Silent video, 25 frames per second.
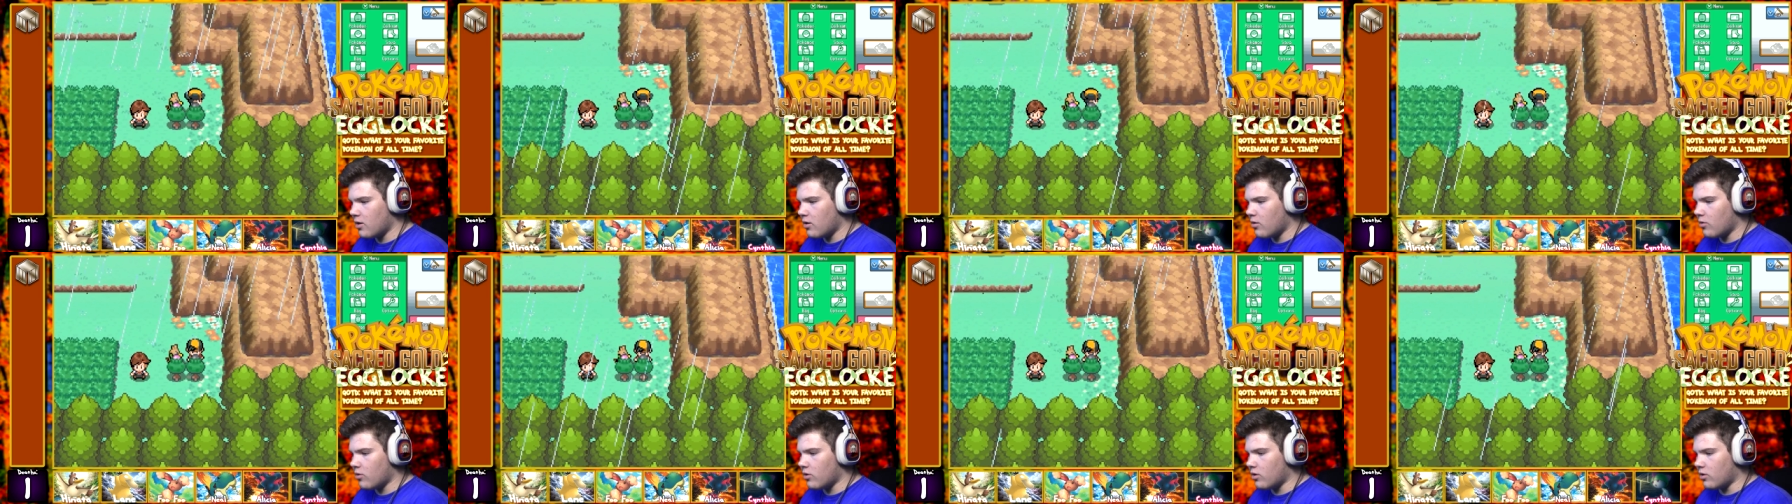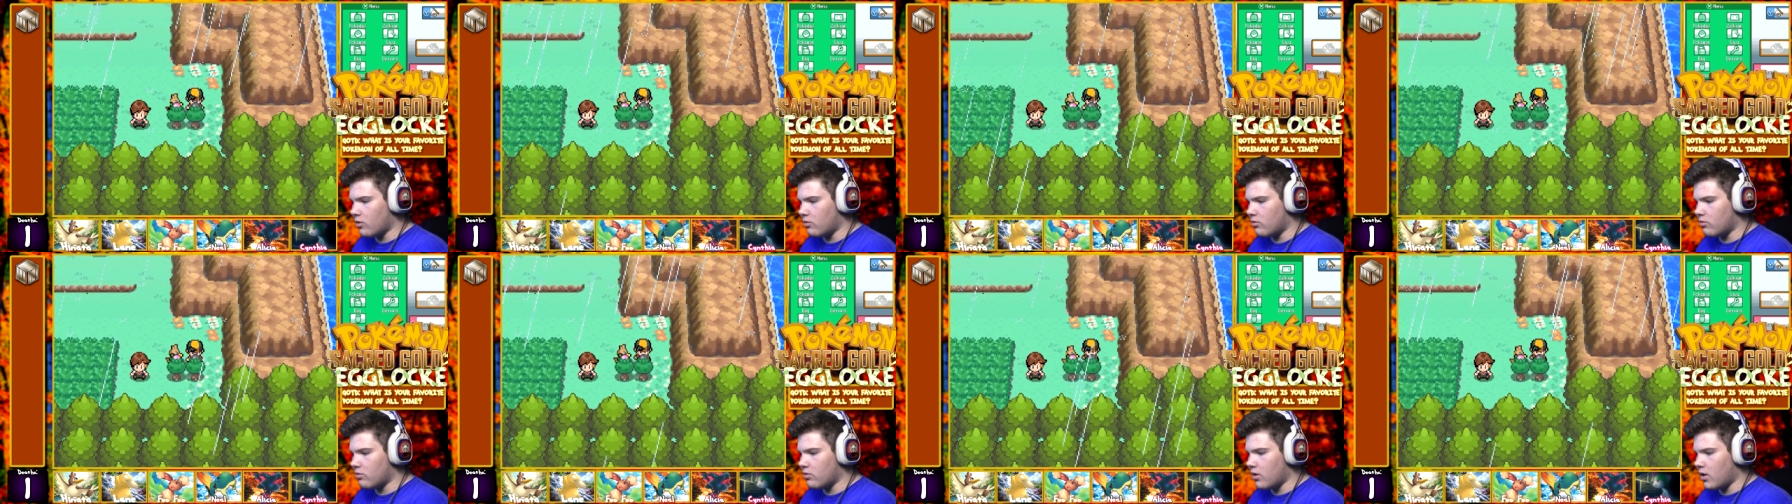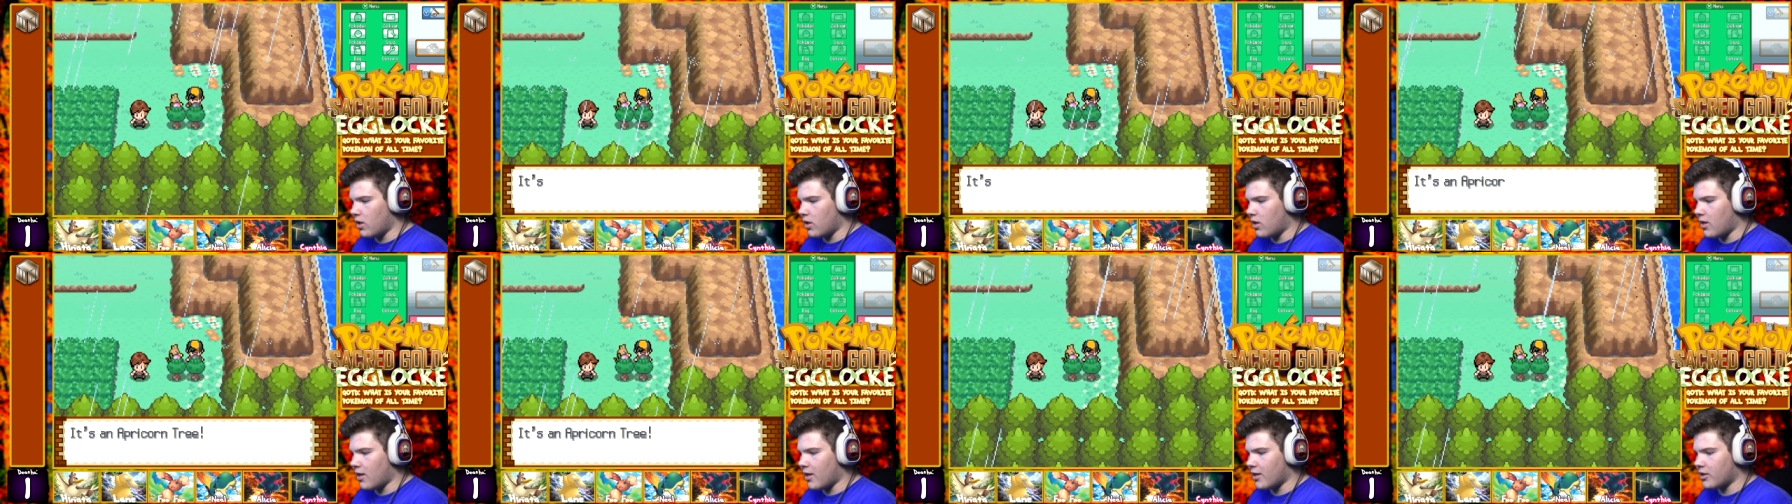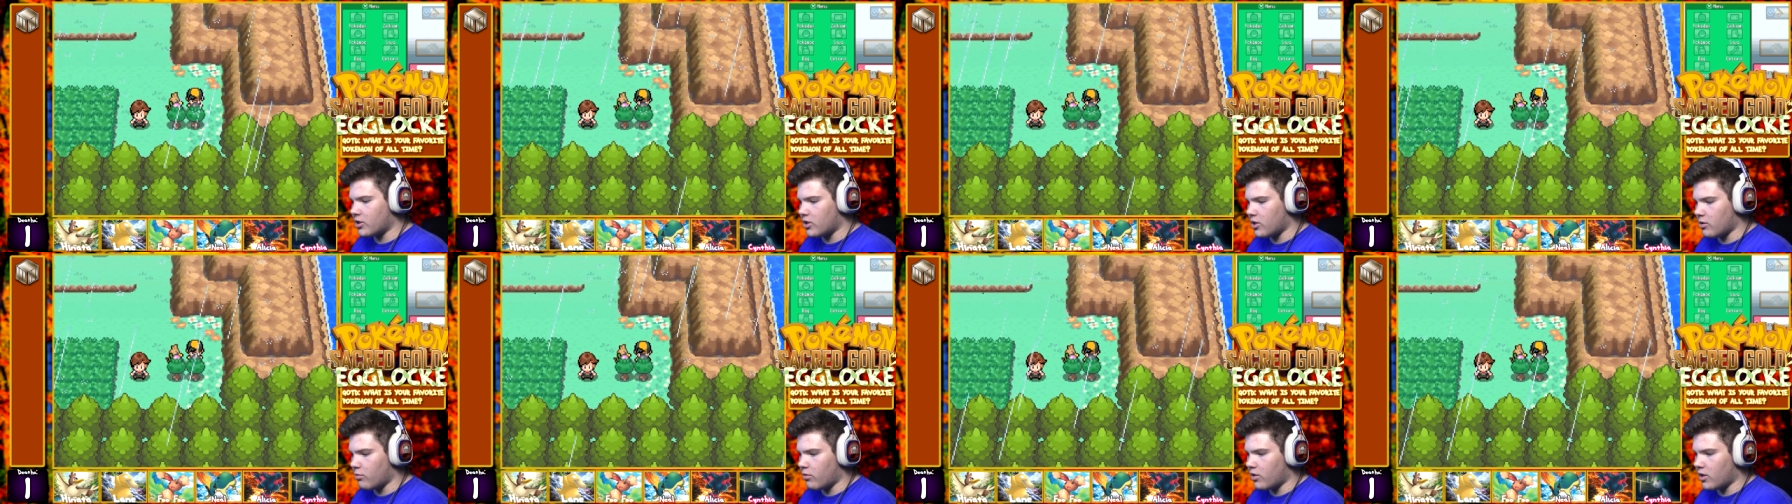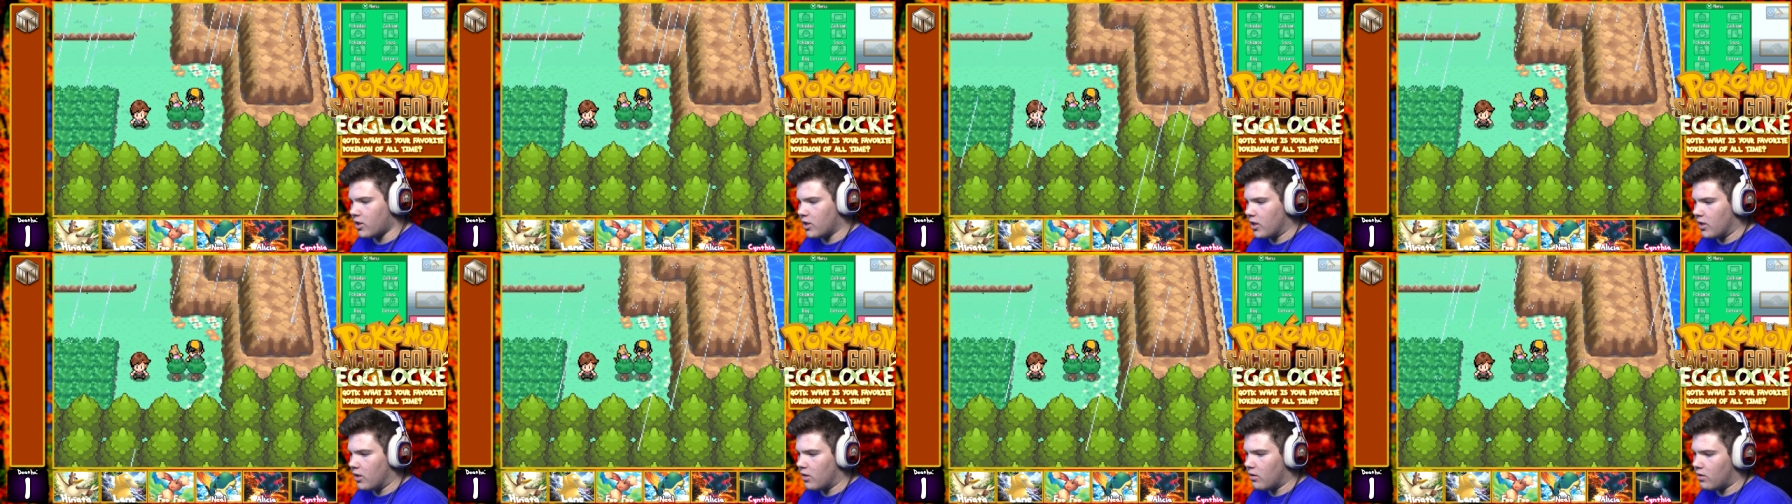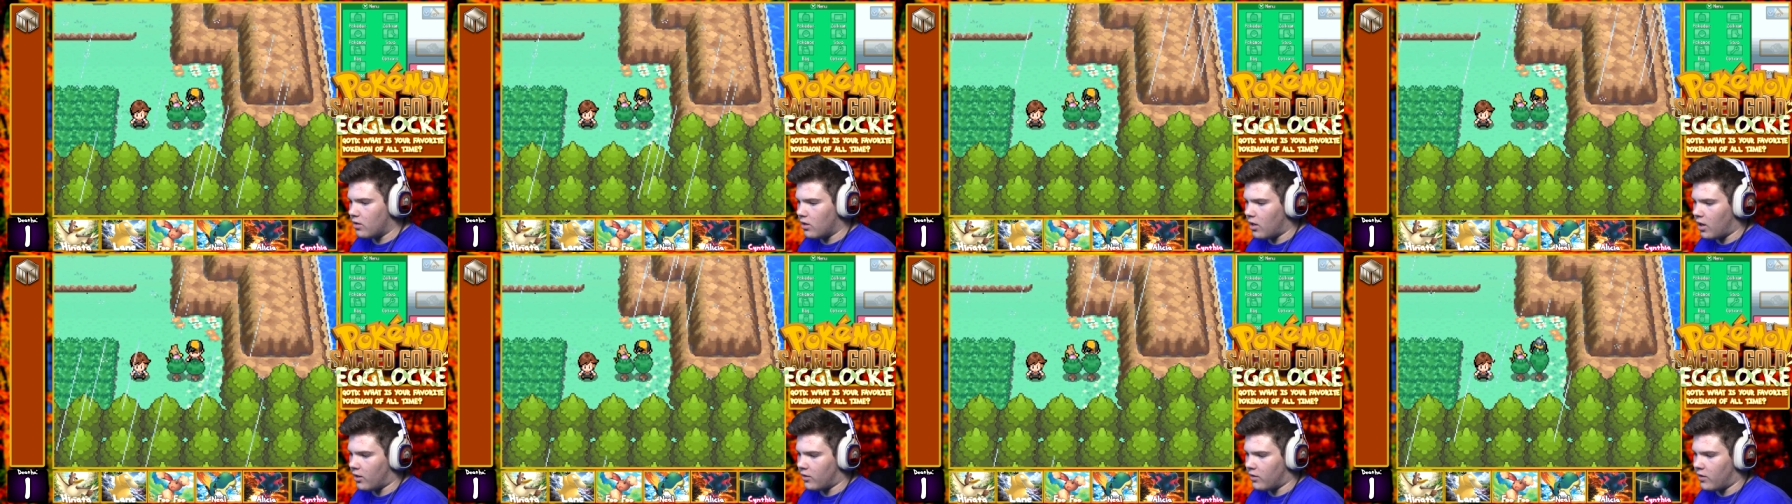Well, it's actually really
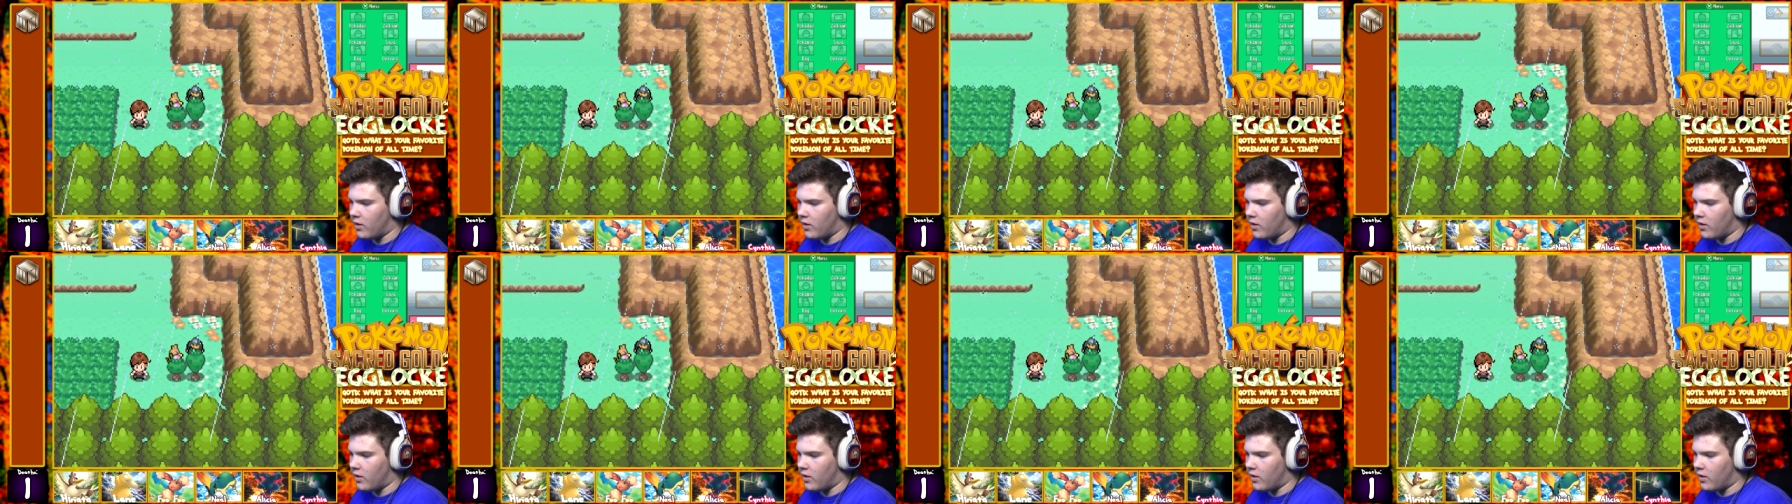not